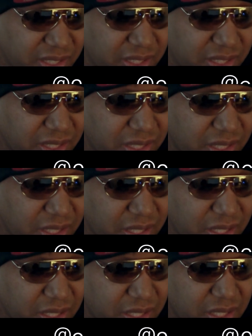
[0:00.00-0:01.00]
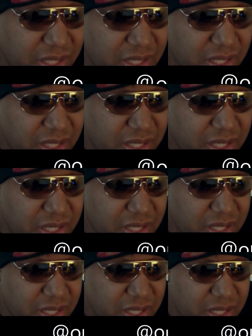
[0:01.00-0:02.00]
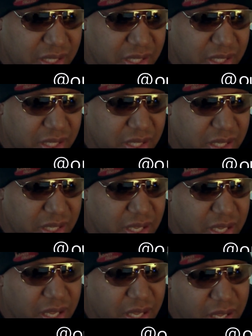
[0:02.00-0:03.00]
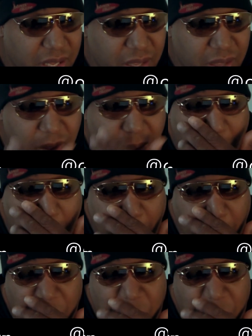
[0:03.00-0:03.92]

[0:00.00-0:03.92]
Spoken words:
No one is speaking in this clip.